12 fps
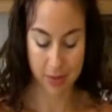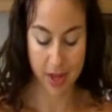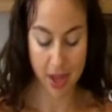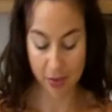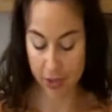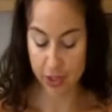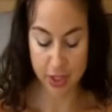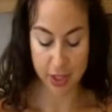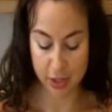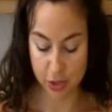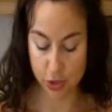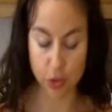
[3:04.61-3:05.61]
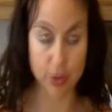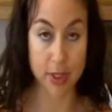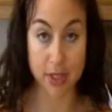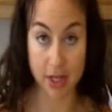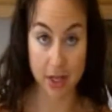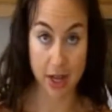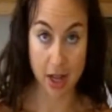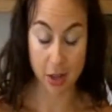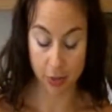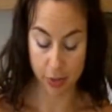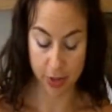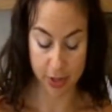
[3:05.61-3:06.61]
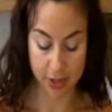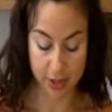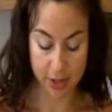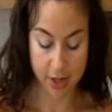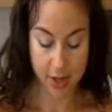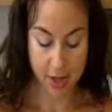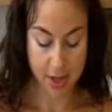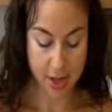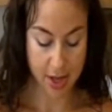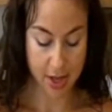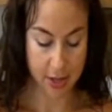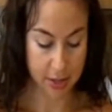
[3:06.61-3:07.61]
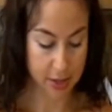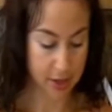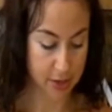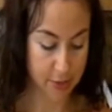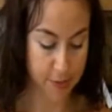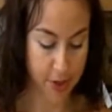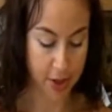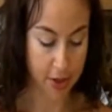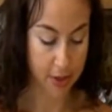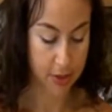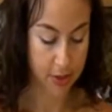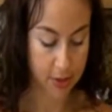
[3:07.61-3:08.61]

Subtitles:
having to consume a ton of calories and a ton of fat.